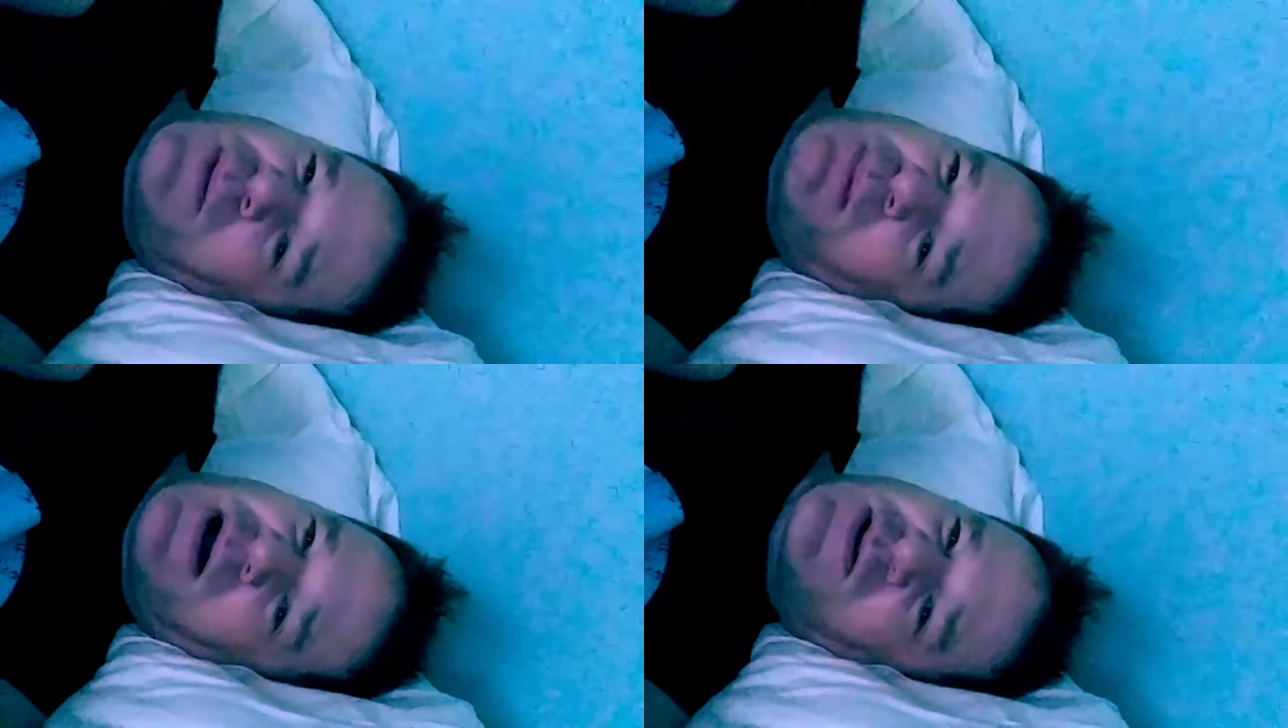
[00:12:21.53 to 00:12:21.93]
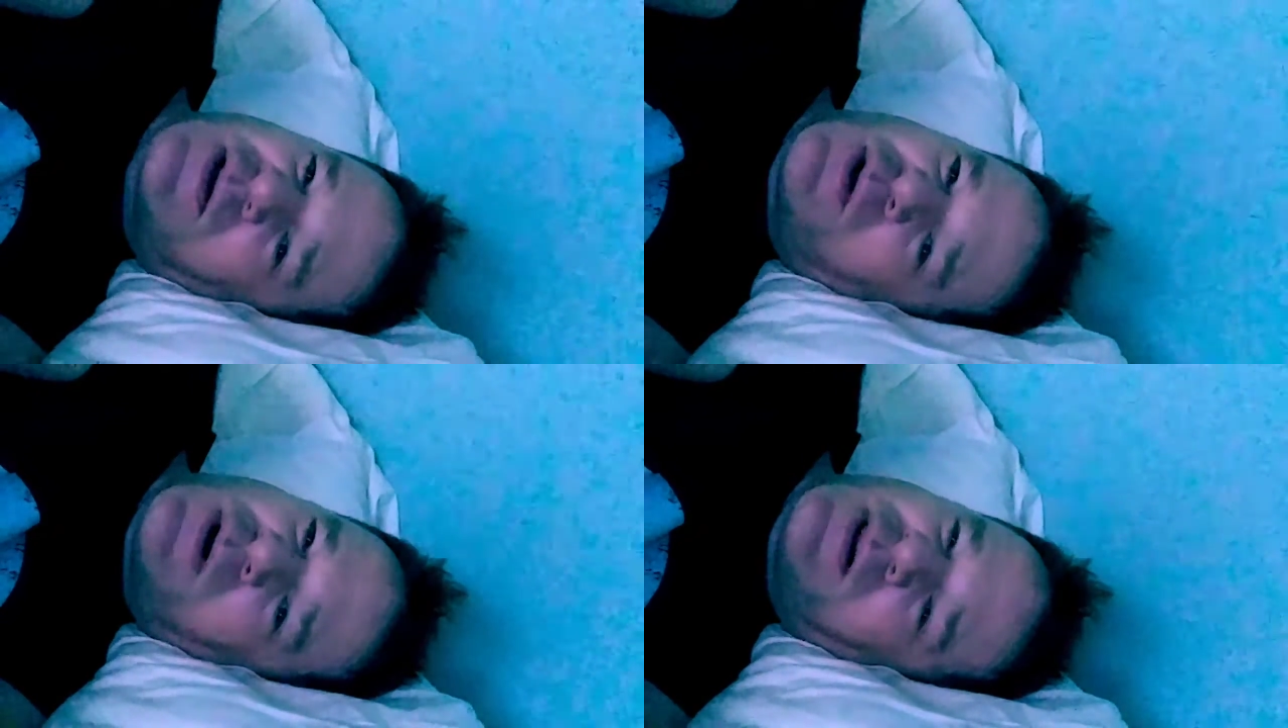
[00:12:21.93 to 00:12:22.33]
punched
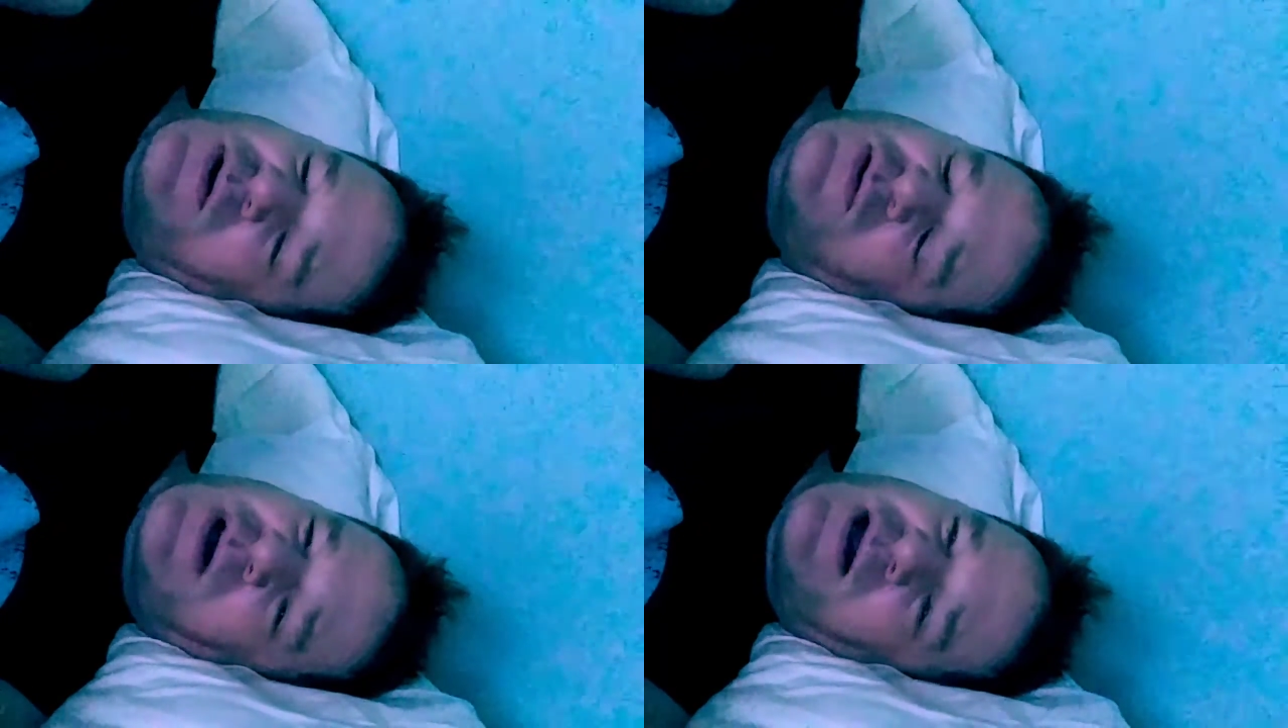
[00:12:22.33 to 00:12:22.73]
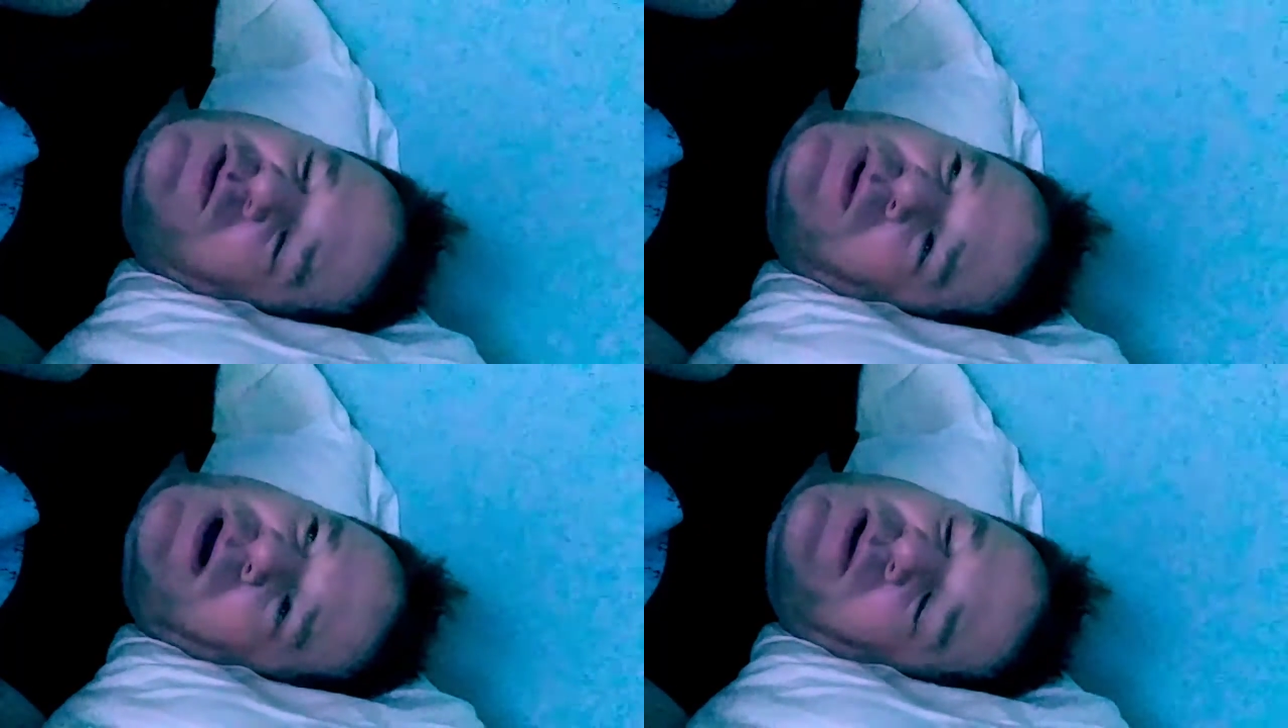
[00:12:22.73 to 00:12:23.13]
out one of those kids
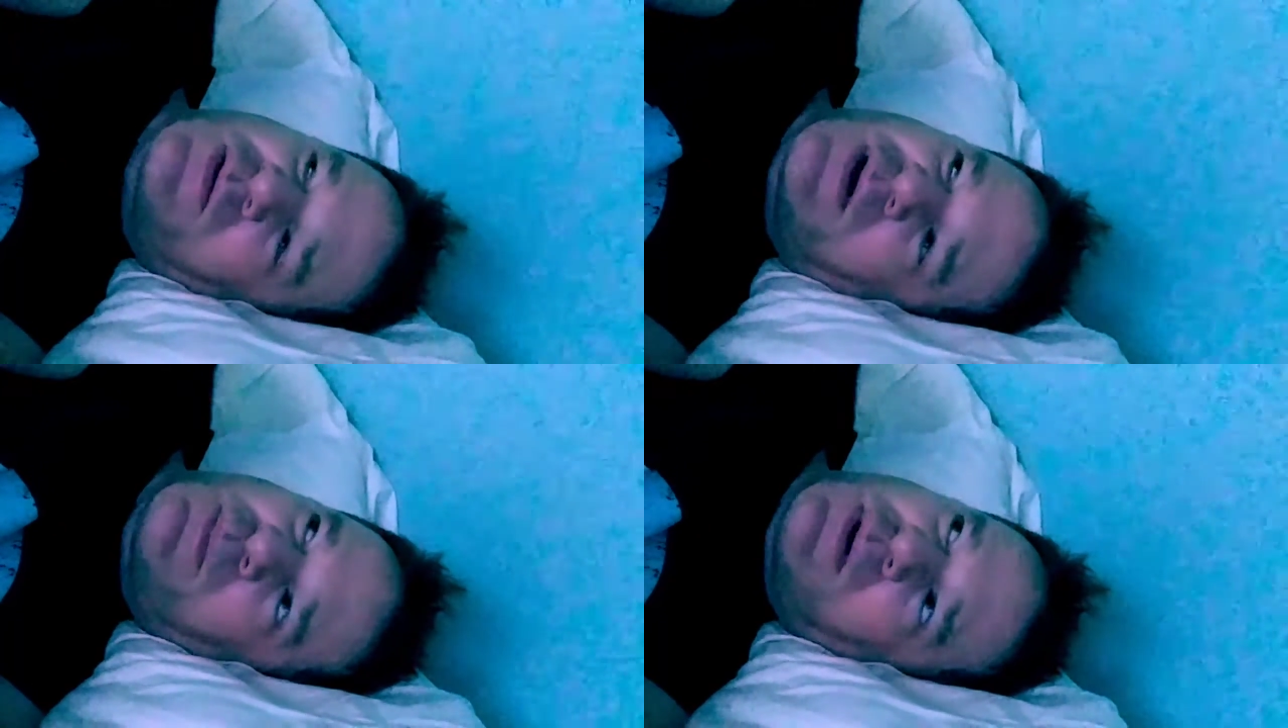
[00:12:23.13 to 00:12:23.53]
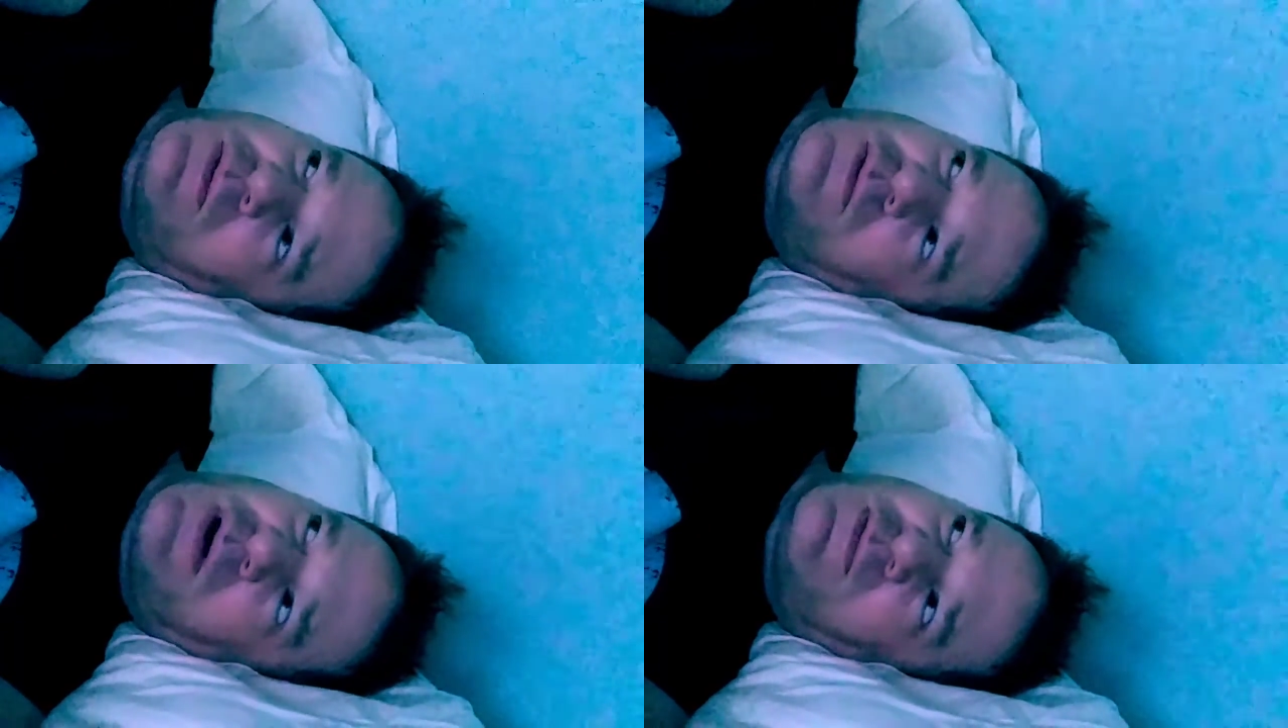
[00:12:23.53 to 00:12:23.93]
when I was in about
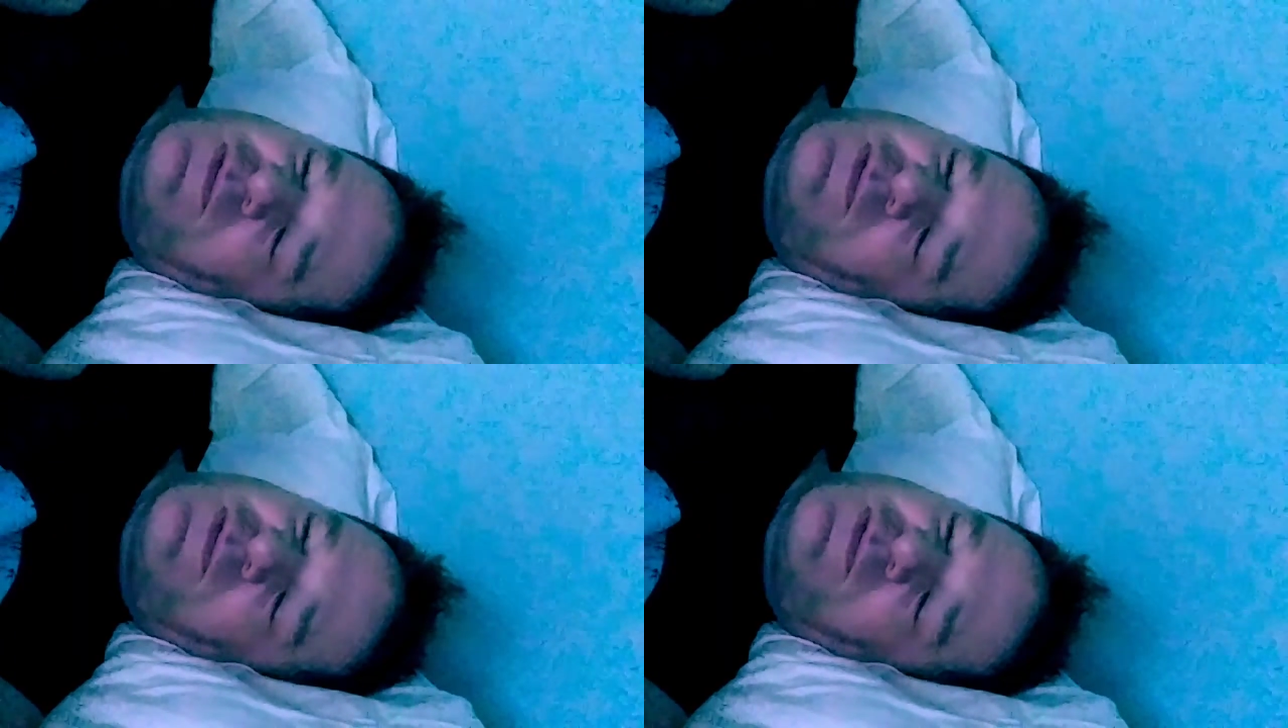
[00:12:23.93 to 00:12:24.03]
grade